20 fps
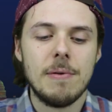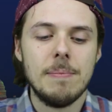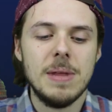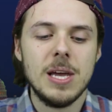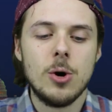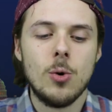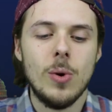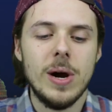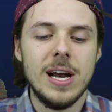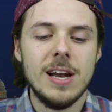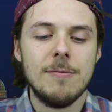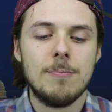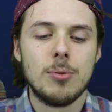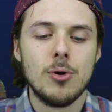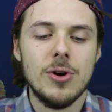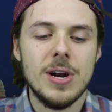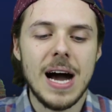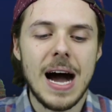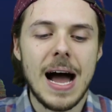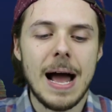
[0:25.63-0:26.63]
from the Queen of
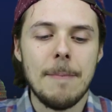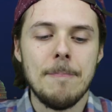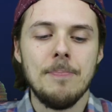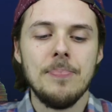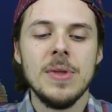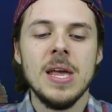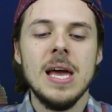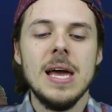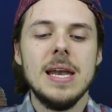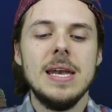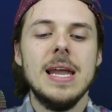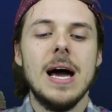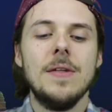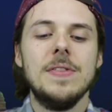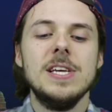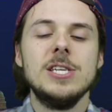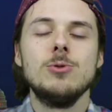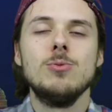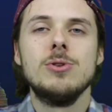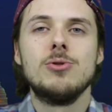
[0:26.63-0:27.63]
Brunei.
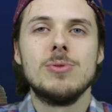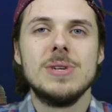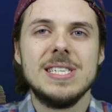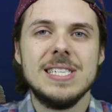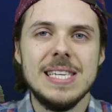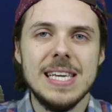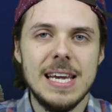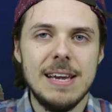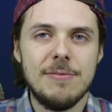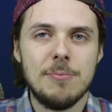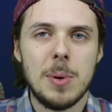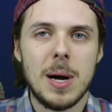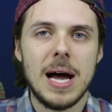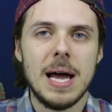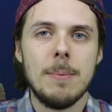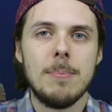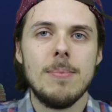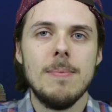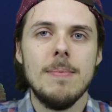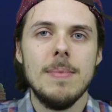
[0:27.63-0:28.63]
Now, this was received
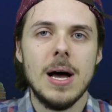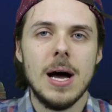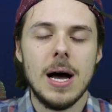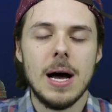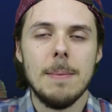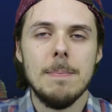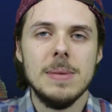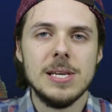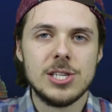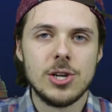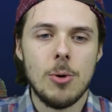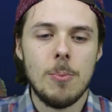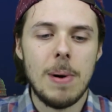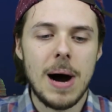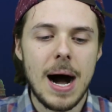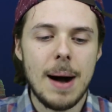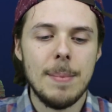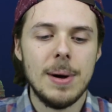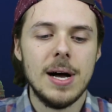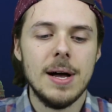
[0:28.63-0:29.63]
by Ms.
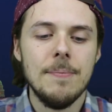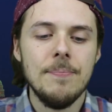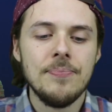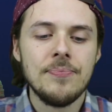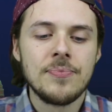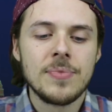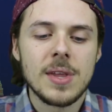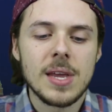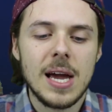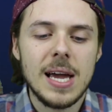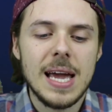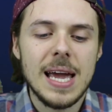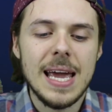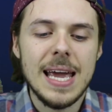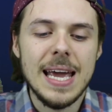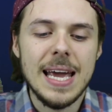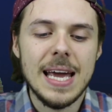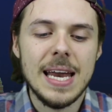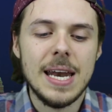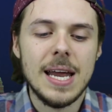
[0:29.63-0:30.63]
Obama
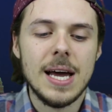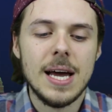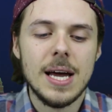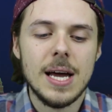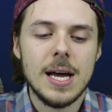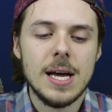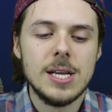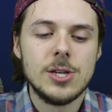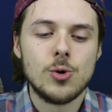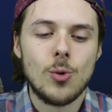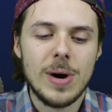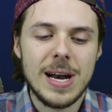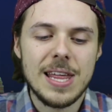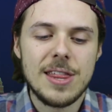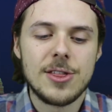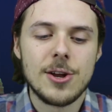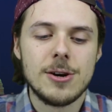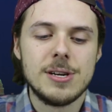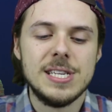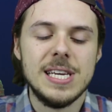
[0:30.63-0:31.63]
in
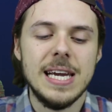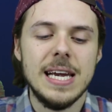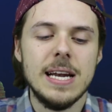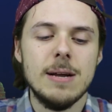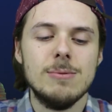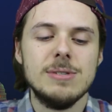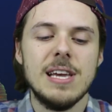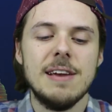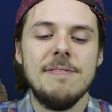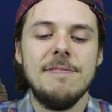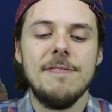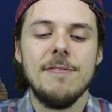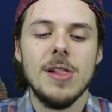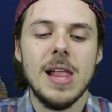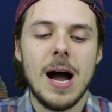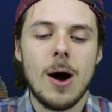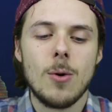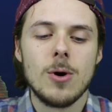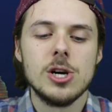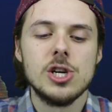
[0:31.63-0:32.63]
2013. It was a
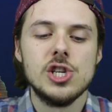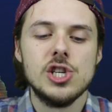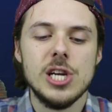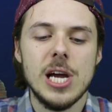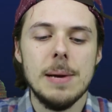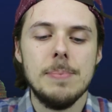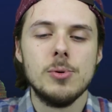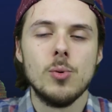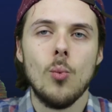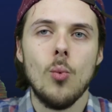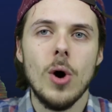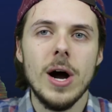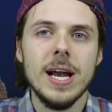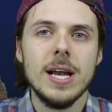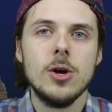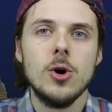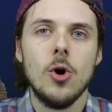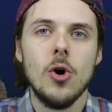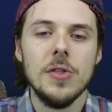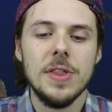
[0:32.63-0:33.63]
flower-shaped
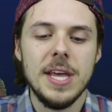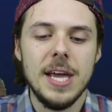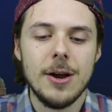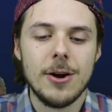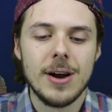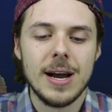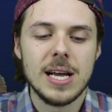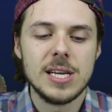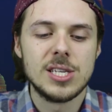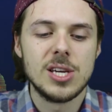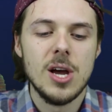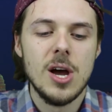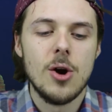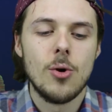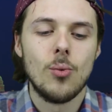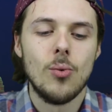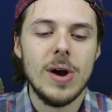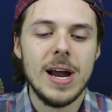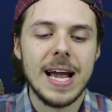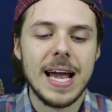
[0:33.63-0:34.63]
white gold earrings,
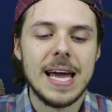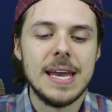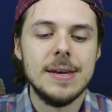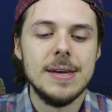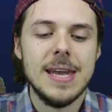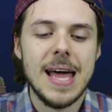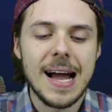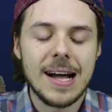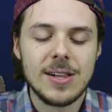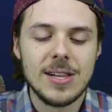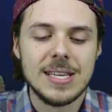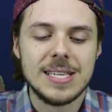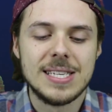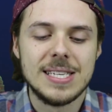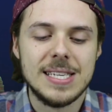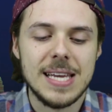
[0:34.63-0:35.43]
ring, and necklace